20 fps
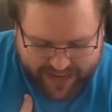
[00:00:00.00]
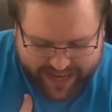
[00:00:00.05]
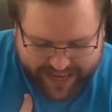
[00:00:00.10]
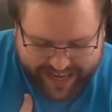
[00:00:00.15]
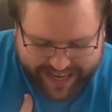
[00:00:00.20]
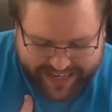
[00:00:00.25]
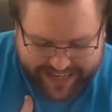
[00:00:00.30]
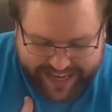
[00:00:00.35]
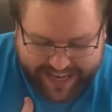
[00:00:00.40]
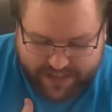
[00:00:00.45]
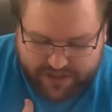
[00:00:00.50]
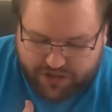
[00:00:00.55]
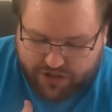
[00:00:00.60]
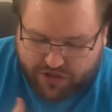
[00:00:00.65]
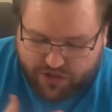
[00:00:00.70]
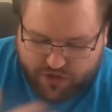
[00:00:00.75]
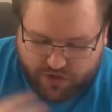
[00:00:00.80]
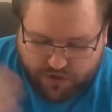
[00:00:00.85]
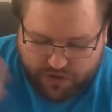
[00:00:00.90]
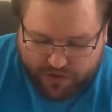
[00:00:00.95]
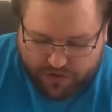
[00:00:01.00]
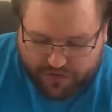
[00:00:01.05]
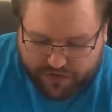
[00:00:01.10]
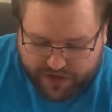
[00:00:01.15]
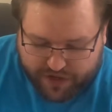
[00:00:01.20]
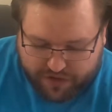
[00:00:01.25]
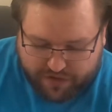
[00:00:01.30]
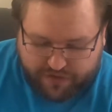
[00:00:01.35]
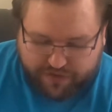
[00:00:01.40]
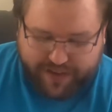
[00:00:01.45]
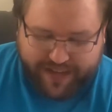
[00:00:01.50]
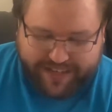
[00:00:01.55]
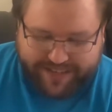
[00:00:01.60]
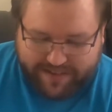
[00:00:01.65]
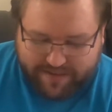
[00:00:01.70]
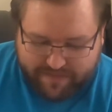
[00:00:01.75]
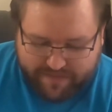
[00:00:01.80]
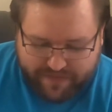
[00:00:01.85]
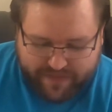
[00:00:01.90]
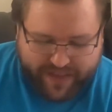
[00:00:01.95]
and as shoes for your feet,
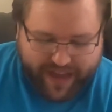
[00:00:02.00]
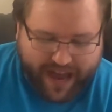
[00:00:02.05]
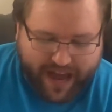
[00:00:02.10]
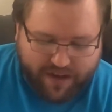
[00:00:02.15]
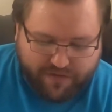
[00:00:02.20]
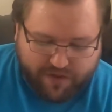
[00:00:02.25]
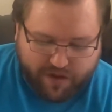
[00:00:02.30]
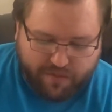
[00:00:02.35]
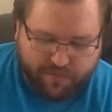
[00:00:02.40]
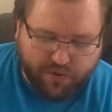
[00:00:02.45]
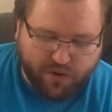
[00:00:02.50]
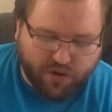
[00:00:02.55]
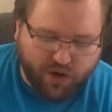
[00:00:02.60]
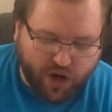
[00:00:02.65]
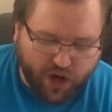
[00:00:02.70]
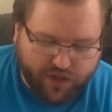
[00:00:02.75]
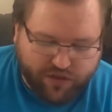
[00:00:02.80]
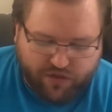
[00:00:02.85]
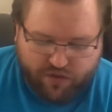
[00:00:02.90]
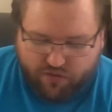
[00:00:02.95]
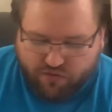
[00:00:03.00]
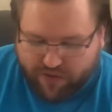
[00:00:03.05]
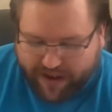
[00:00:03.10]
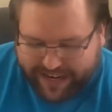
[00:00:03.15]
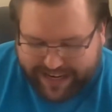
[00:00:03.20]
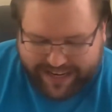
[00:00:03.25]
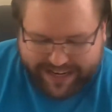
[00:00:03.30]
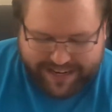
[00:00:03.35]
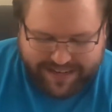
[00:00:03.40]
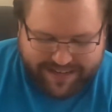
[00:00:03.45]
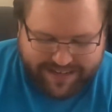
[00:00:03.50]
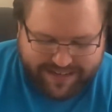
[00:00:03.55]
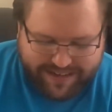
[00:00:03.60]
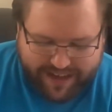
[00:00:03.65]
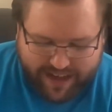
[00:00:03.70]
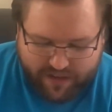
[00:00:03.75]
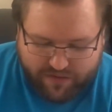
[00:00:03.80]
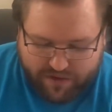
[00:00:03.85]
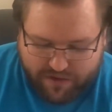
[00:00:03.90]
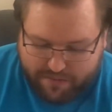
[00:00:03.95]
having put on the readiness
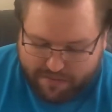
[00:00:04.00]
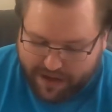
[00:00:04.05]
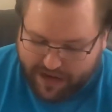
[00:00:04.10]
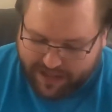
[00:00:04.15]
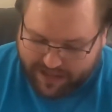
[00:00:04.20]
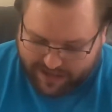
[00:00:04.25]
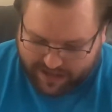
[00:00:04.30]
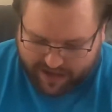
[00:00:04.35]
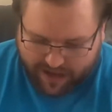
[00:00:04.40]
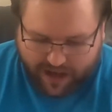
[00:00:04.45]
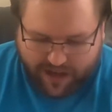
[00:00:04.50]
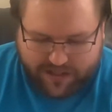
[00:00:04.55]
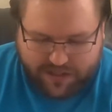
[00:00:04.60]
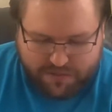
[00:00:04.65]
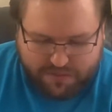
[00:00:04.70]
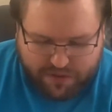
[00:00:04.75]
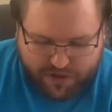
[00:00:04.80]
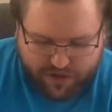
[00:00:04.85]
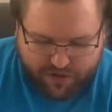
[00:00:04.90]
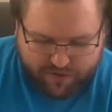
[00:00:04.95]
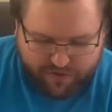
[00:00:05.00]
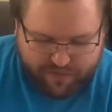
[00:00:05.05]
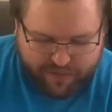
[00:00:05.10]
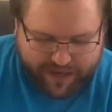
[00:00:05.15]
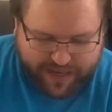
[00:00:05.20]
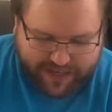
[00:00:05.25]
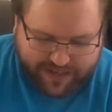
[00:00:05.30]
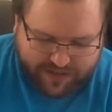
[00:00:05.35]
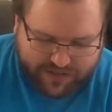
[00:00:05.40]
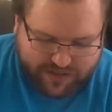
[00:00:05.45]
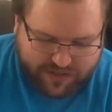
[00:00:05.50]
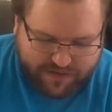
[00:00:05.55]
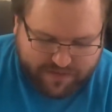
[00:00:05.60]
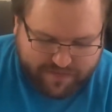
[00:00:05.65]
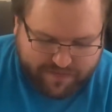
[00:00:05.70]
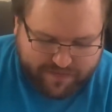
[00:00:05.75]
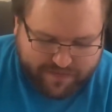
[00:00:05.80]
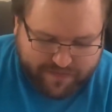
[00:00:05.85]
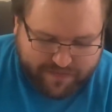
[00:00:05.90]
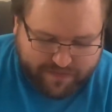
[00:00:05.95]
given by the gospel of peace.
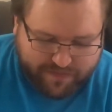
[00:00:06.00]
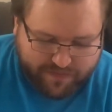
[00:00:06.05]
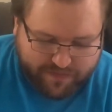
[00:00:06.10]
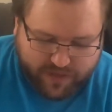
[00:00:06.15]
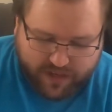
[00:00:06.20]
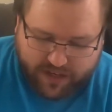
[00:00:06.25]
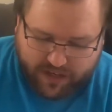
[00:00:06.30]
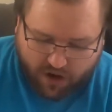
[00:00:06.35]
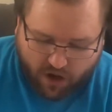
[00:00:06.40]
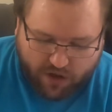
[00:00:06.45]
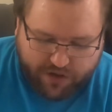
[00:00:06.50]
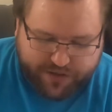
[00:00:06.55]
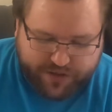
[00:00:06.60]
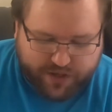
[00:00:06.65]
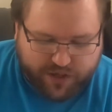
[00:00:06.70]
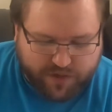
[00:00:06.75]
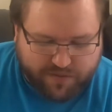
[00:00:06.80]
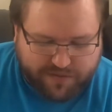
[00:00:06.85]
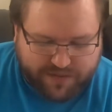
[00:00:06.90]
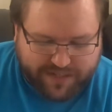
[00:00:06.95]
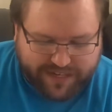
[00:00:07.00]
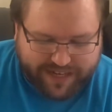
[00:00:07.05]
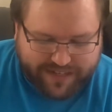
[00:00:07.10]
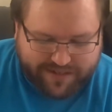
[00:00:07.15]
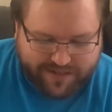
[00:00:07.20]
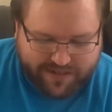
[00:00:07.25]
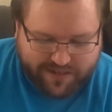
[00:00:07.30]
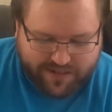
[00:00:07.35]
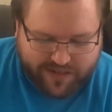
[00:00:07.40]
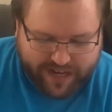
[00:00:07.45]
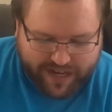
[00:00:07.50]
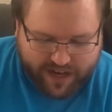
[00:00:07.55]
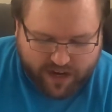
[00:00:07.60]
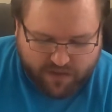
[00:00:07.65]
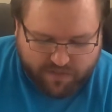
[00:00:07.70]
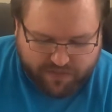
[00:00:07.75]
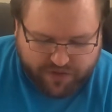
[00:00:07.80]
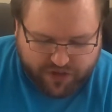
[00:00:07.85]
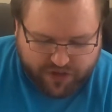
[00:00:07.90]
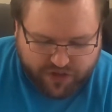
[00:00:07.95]
In all circumstances, take
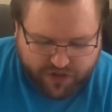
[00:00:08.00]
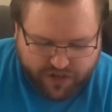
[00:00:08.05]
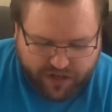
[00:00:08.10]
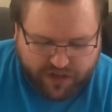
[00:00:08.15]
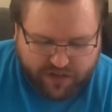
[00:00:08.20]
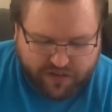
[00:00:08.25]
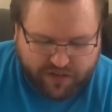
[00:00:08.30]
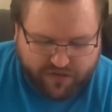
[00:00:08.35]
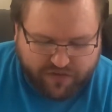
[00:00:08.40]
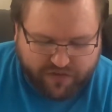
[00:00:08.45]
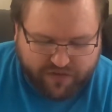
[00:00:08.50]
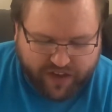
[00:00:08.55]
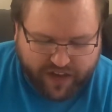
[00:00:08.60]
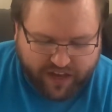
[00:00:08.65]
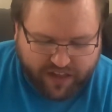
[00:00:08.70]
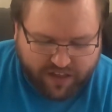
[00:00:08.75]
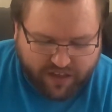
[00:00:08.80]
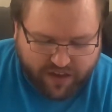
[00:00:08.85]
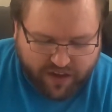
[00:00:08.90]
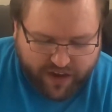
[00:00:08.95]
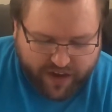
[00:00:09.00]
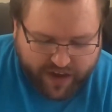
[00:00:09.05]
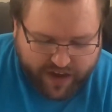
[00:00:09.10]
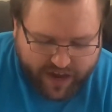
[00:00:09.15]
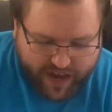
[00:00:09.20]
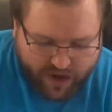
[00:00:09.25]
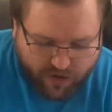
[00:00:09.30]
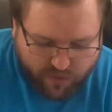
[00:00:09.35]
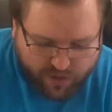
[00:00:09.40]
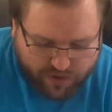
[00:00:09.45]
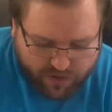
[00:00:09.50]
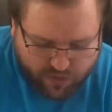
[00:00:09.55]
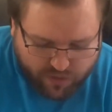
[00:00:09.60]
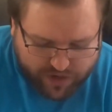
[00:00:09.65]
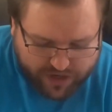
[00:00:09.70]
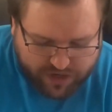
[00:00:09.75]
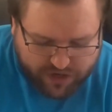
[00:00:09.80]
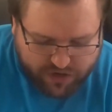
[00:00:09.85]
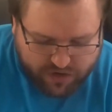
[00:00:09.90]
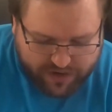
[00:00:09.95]
up the shield of faith, with
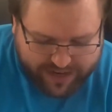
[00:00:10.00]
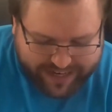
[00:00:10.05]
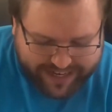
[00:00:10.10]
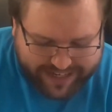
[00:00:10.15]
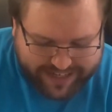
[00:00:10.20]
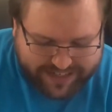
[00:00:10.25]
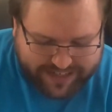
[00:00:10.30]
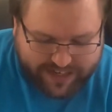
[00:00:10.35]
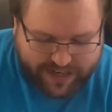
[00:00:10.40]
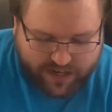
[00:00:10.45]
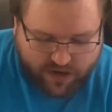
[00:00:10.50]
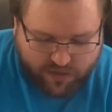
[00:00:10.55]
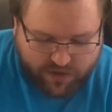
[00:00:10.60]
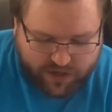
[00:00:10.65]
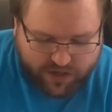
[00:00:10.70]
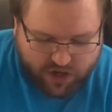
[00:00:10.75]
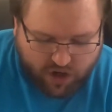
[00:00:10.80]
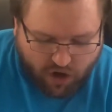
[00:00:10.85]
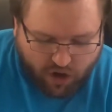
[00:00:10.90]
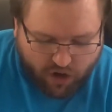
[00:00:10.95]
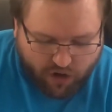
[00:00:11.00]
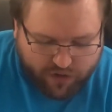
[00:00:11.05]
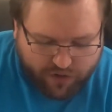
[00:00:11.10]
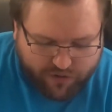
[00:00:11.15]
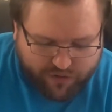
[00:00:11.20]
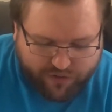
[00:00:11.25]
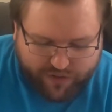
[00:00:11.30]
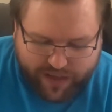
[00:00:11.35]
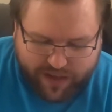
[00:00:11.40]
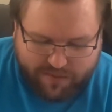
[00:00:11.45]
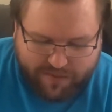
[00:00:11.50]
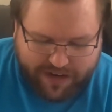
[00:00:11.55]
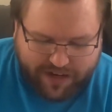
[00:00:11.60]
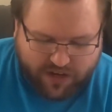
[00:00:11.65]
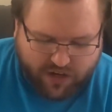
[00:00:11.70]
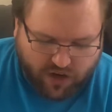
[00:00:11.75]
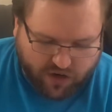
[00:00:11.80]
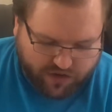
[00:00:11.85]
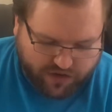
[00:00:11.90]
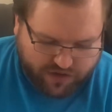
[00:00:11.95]
which you can extinguish all the flaming
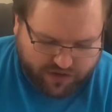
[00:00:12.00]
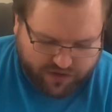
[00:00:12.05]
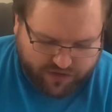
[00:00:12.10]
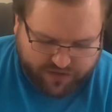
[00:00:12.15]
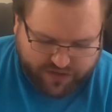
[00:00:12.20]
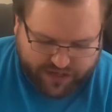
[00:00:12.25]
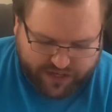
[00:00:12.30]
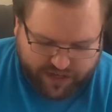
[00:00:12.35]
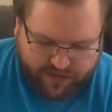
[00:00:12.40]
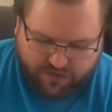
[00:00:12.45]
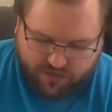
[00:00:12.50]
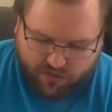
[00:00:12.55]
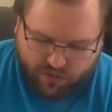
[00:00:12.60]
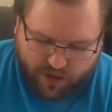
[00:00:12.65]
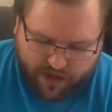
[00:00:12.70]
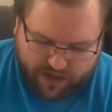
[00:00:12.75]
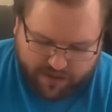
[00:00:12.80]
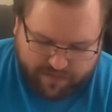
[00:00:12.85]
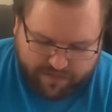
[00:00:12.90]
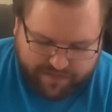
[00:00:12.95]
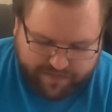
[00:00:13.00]
darts of the evil one,